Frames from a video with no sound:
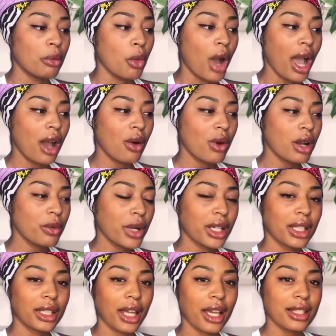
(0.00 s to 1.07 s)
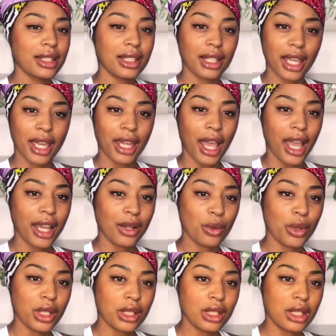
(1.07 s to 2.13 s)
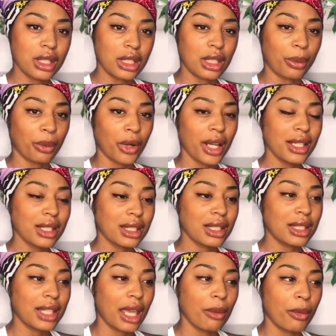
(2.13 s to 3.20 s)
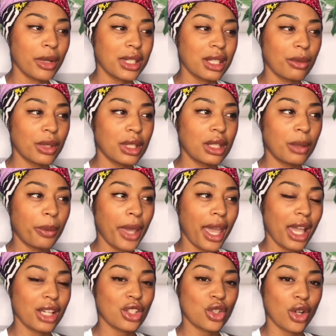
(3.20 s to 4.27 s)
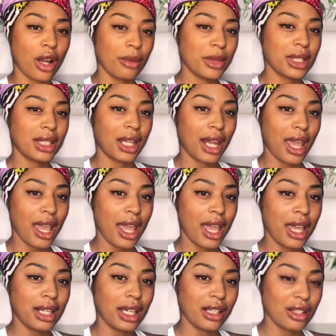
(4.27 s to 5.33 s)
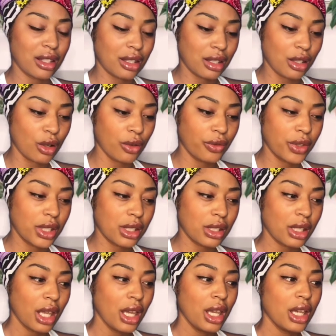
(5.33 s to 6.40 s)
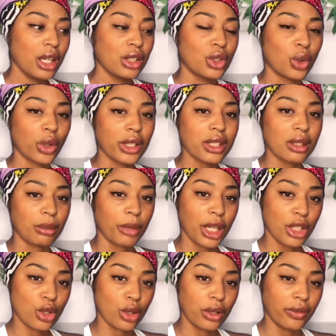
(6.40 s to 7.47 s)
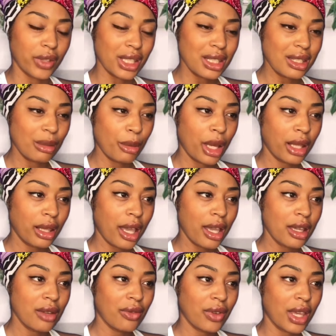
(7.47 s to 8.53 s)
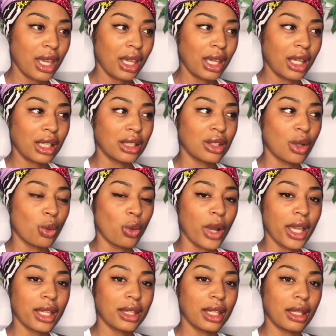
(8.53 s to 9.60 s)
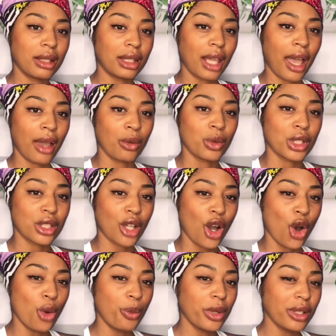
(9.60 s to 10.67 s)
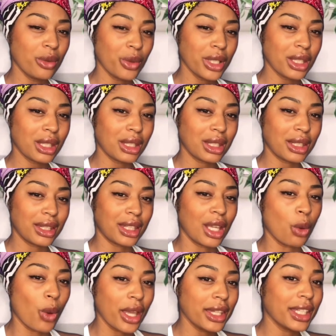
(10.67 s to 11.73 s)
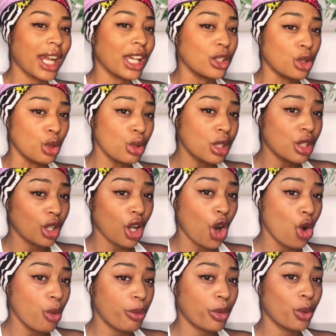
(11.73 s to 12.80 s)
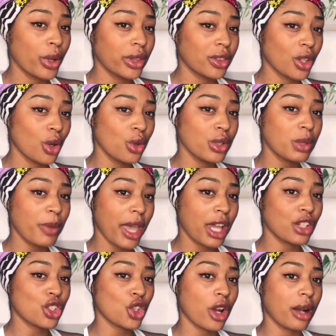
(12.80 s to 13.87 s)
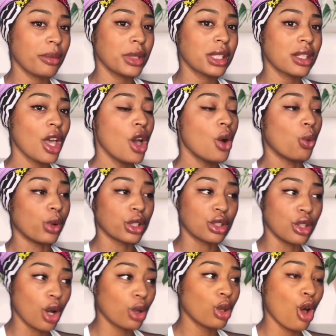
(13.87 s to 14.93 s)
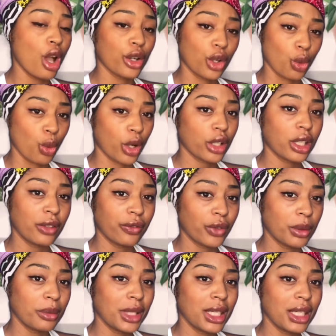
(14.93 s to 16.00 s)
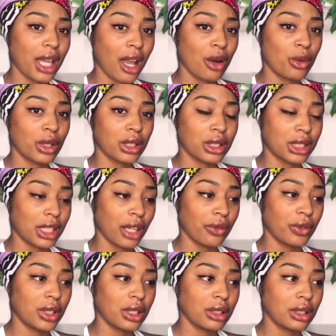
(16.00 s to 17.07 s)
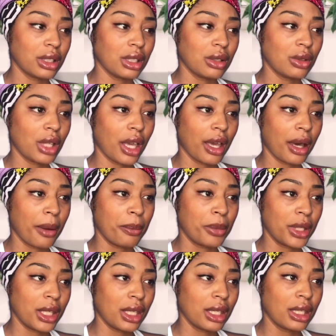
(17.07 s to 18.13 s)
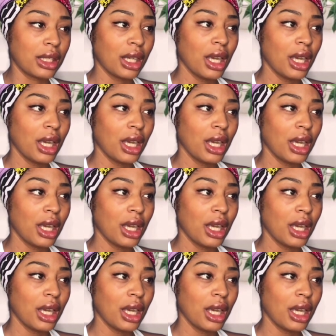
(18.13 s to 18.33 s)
how I recognized that I was depressed is that some of the past traumas that I had has surfaced during some major events in my life, and the way that I was coping with the way that I used to cope with those past traumas was no longer working for me. I was definitely a big